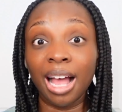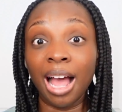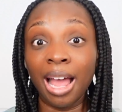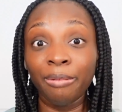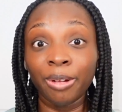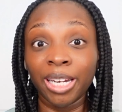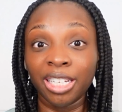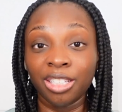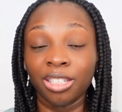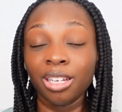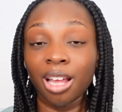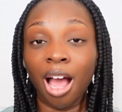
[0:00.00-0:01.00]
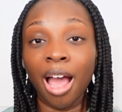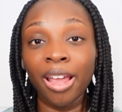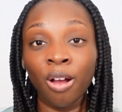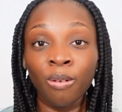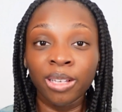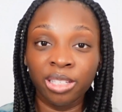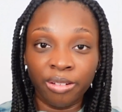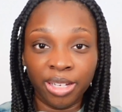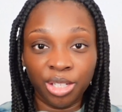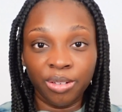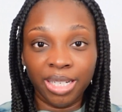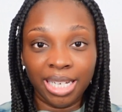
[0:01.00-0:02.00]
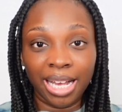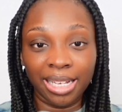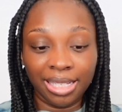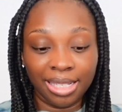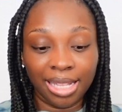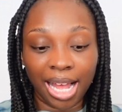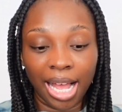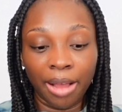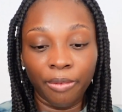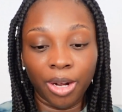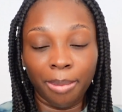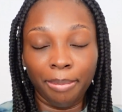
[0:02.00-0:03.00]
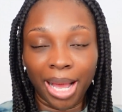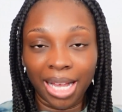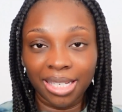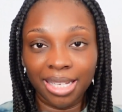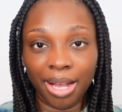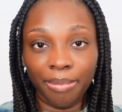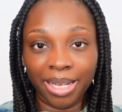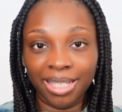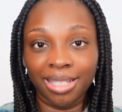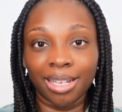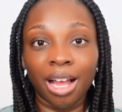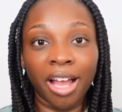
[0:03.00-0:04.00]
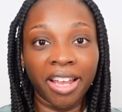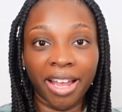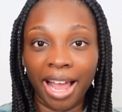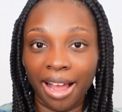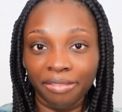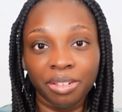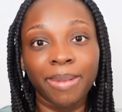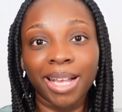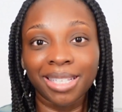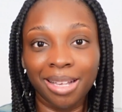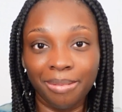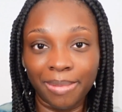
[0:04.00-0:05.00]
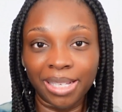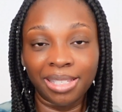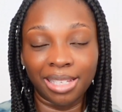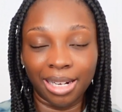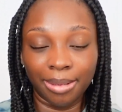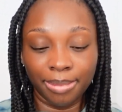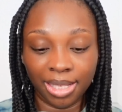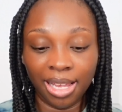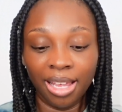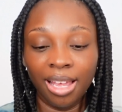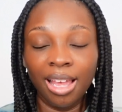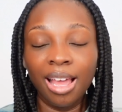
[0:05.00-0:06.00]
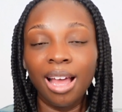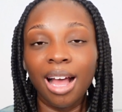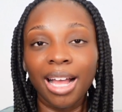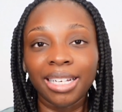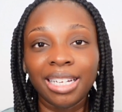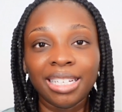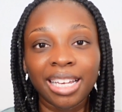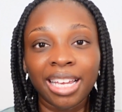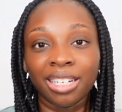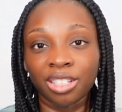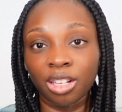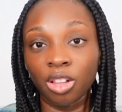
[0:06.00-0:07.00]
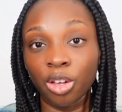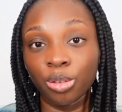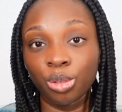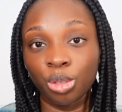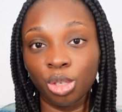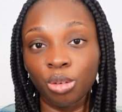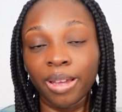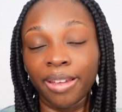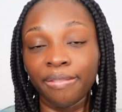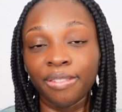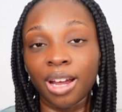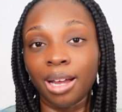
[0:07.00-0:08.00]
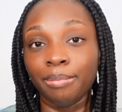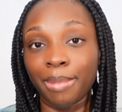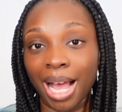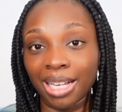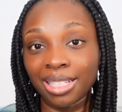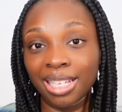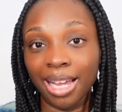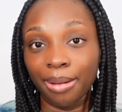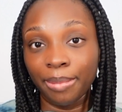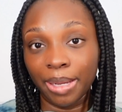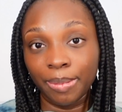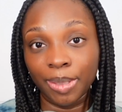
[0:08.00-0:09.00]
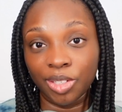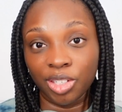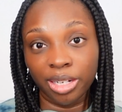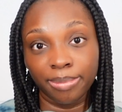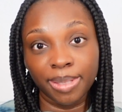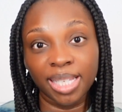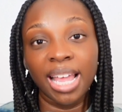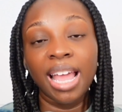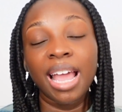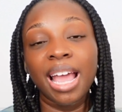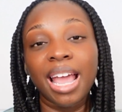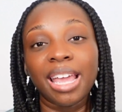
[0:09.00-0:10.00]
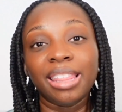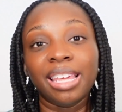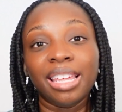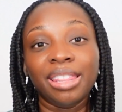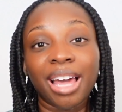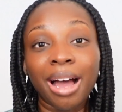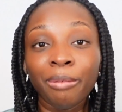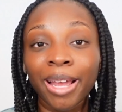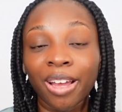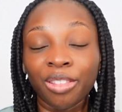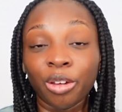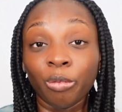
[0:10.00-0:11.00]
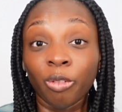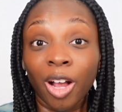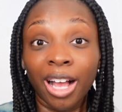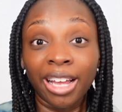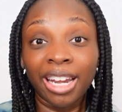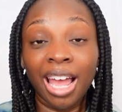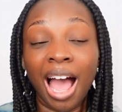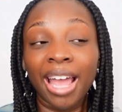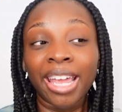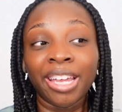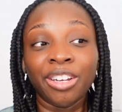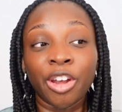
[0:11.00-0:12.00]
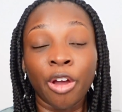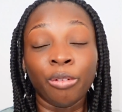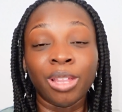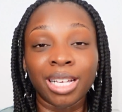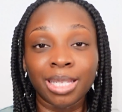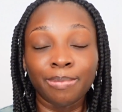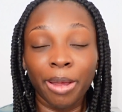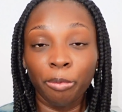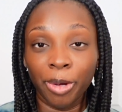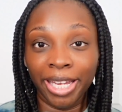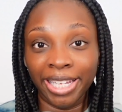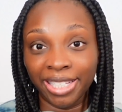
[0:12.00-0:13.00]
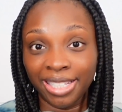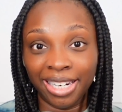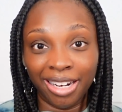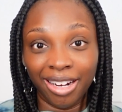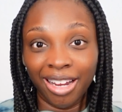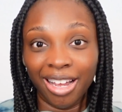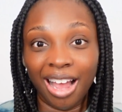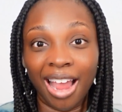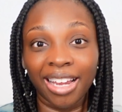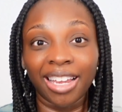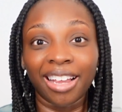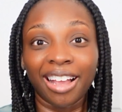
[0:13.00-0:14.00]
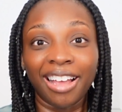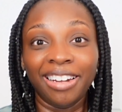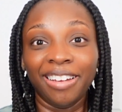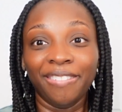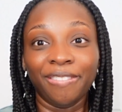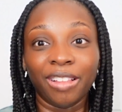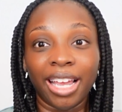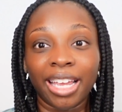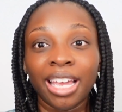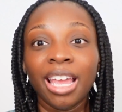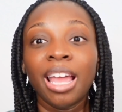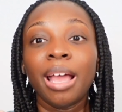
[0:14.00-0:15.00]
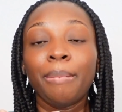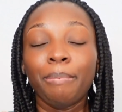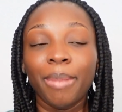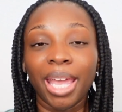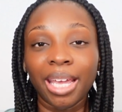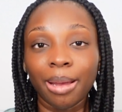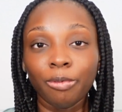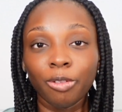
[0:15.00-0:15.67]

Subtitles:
I always go into a test that I want to max out I have to max out my sit-ups. I need to get as close to, if not maxing out, my push-ups. And then that way on the run, I know that's my weakest area. I can kind of like make up